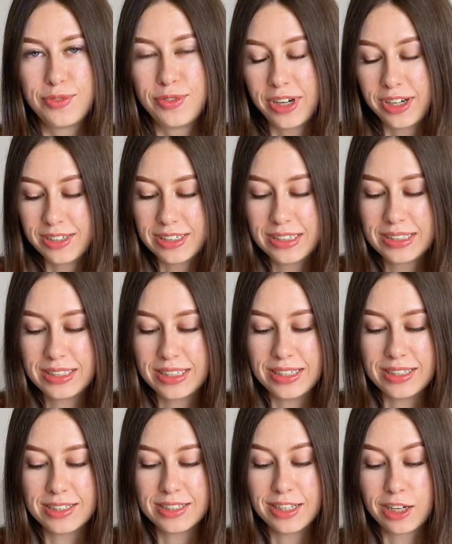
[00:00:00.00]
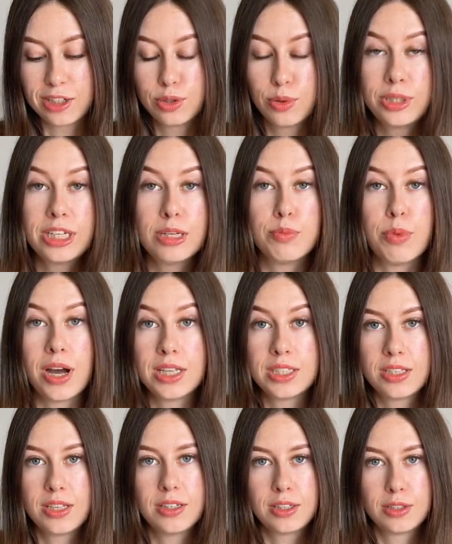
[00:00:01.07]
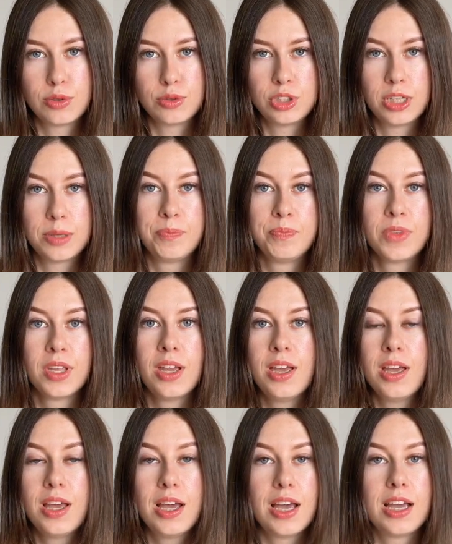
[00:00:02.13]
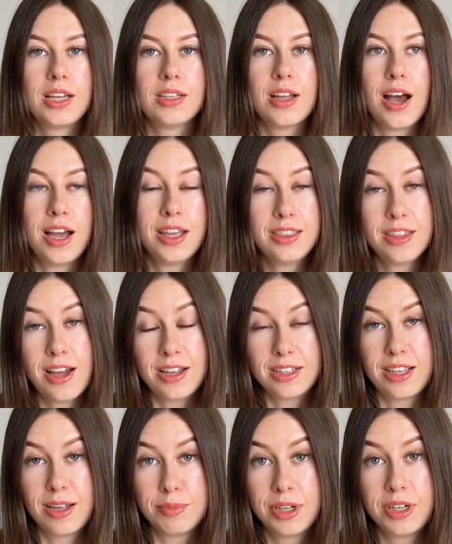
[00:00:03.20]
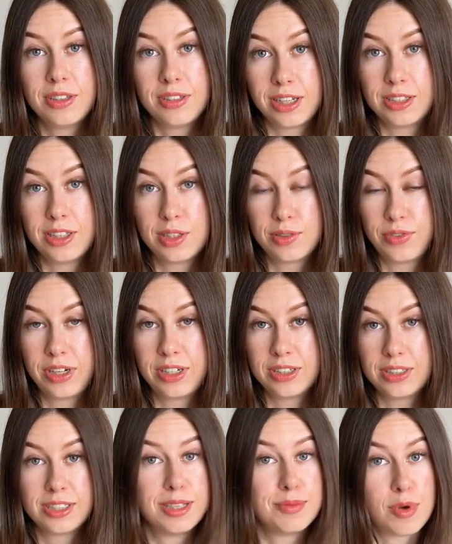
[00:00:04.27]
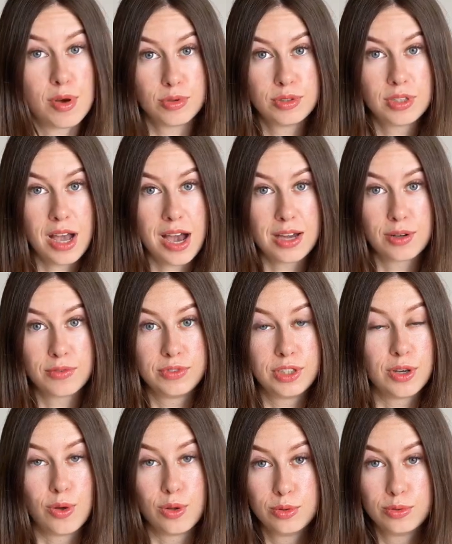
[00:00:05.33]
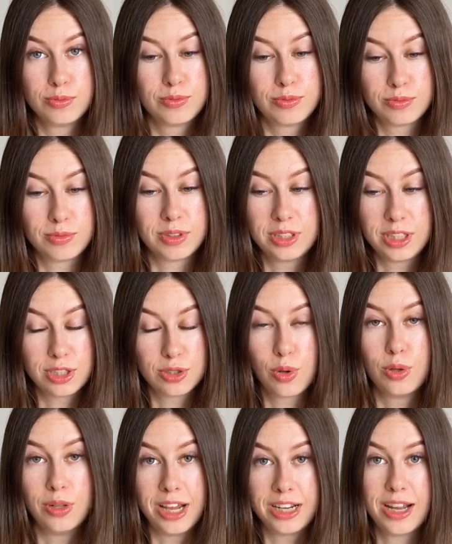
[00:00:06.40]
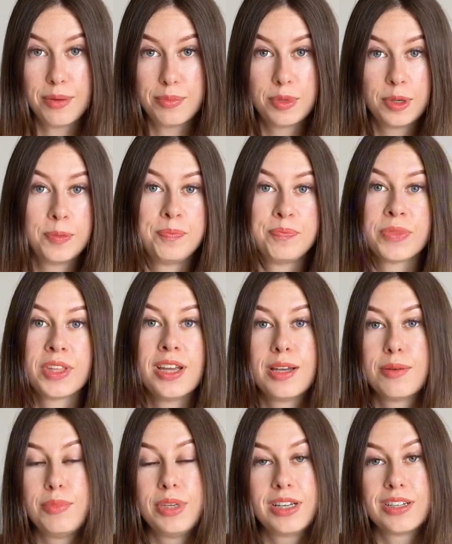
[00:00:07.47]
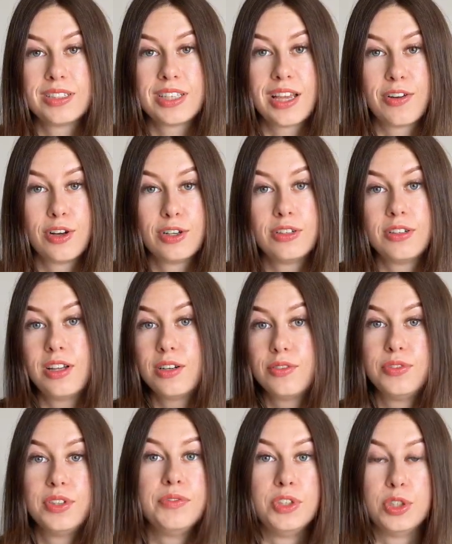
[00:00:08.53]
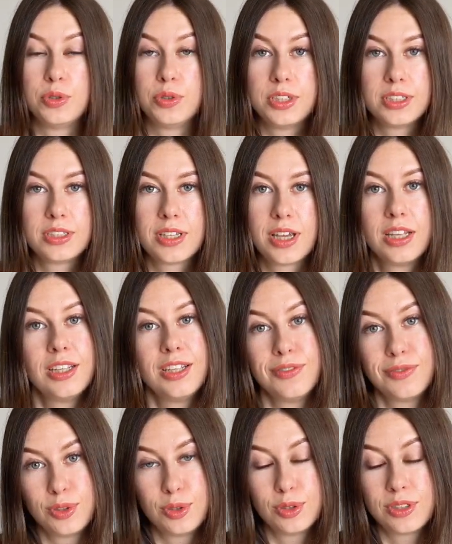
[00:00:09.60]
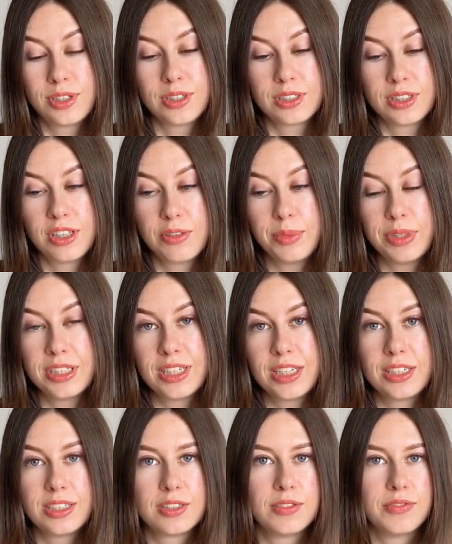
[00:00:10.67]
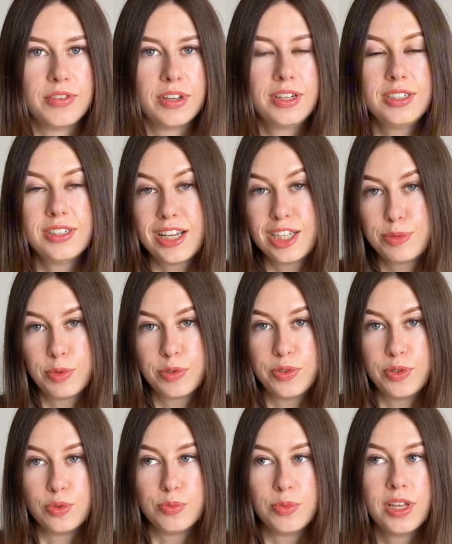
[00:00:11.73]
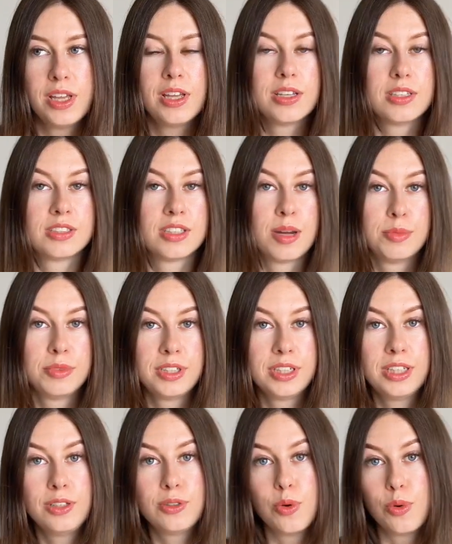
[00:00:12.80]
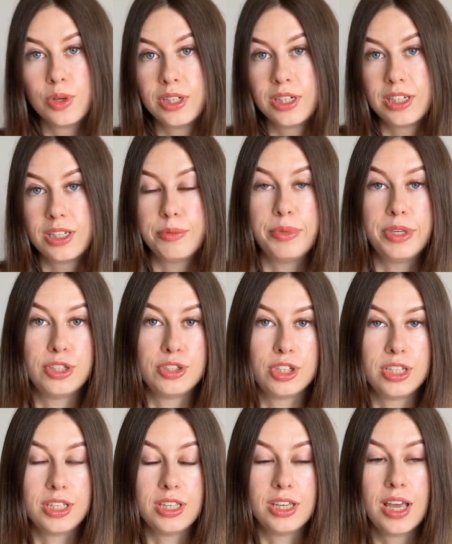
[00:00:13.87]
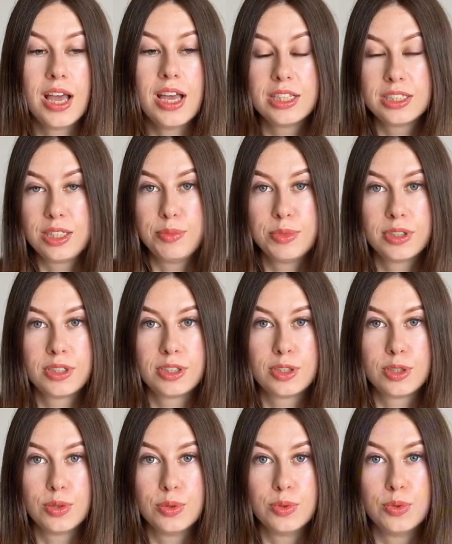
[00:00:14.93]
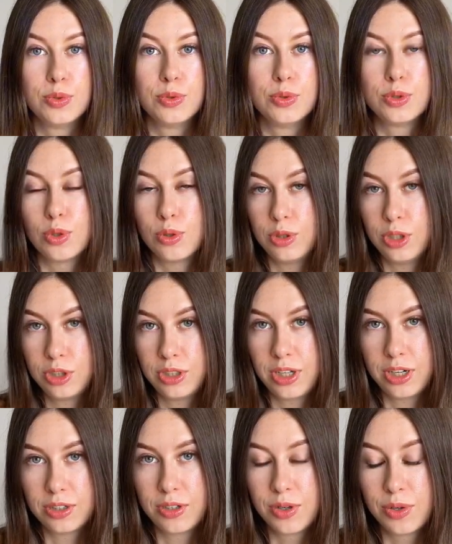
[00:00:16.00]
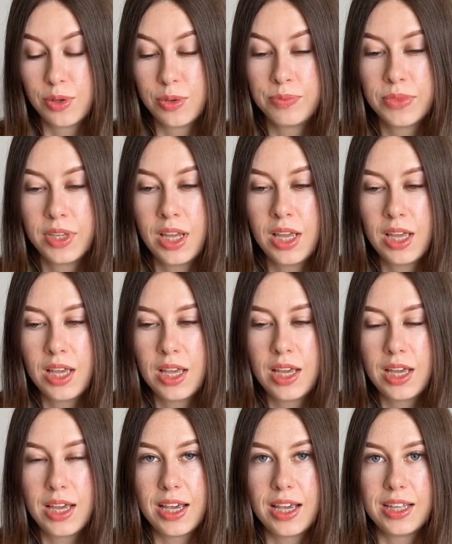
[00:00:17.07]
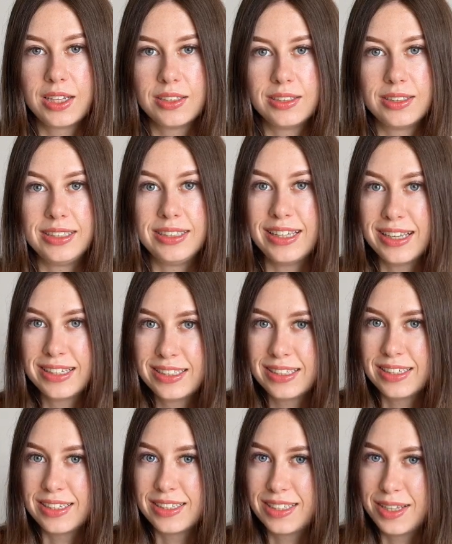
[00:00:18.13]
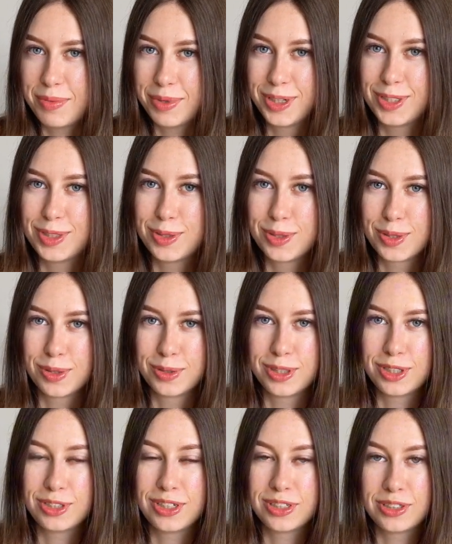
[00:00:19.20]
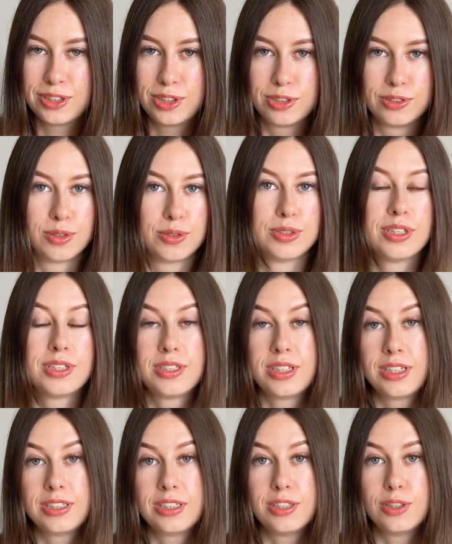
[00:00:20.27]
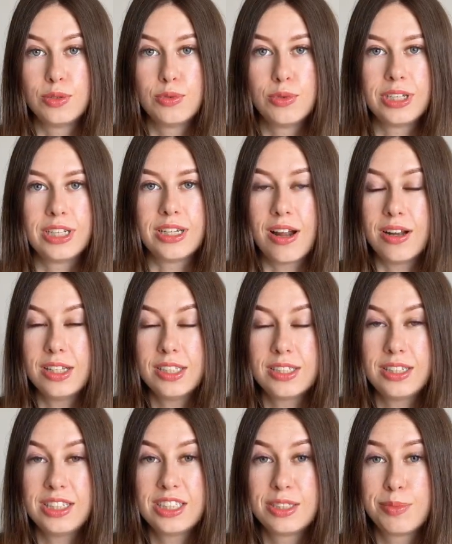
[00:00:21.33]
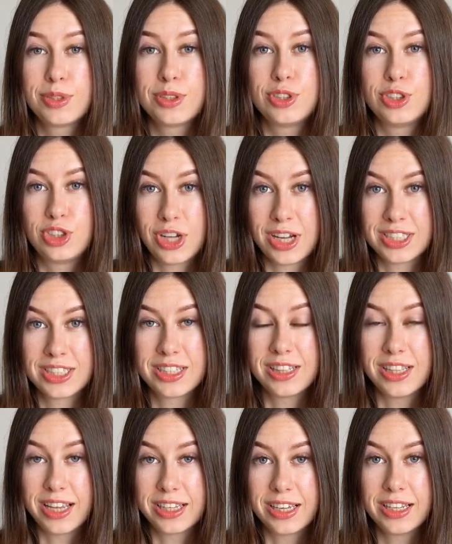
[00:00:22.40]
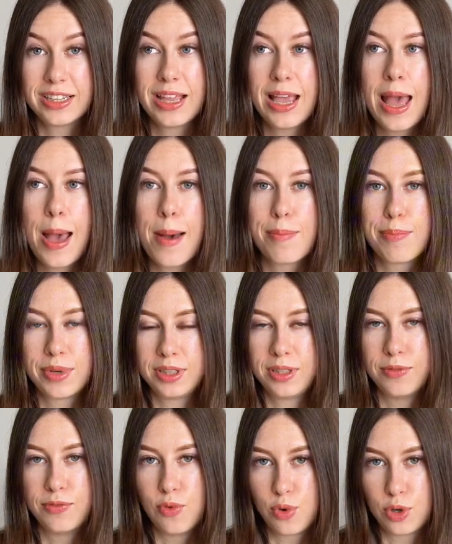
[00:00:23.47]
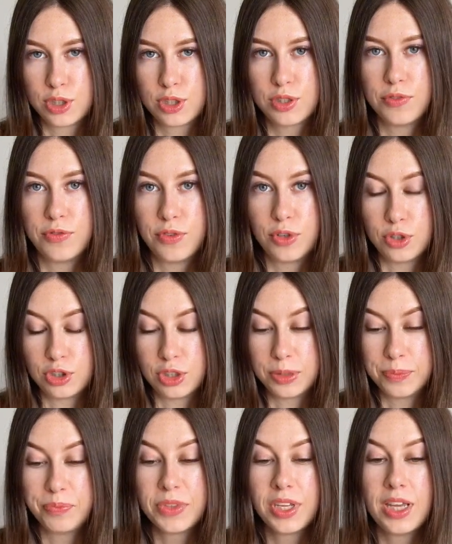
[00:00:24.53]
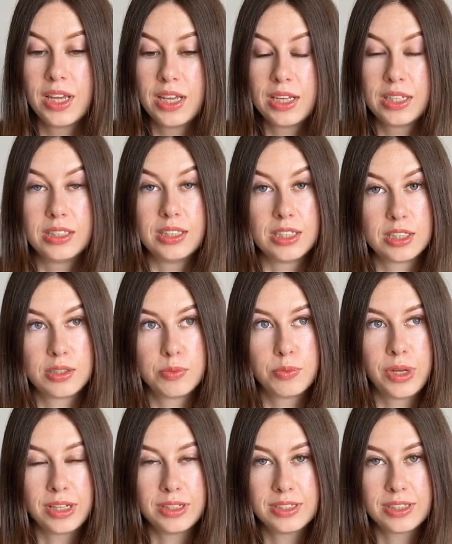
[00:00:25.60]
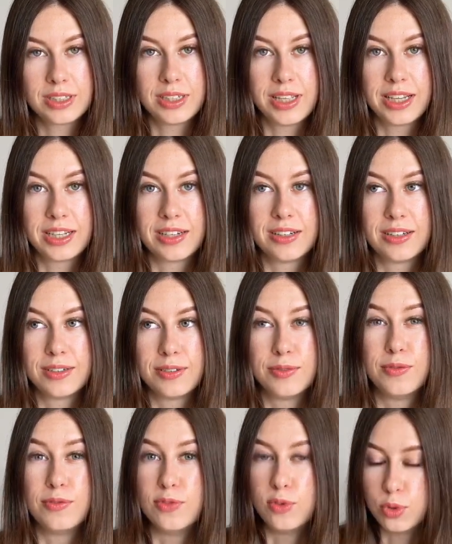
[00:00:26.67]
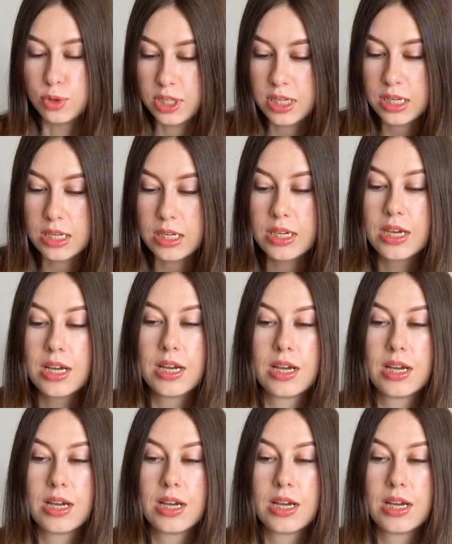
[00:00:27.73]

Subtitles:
fragrance is Lac.ton.ic by Scentloggia. And I thought I'm gonna like this fragrance the most out of this whole lineup, because I heard a lot of reviewers and influencers, they've been saying it's a very nice perfume, summery, coconutty, beachy, similar to Sol de Janeiro. And yes, it is similar to Sol de Janeiro Cheirosa 62. It honestly smells just like it, but the worse version. This smells like a woody,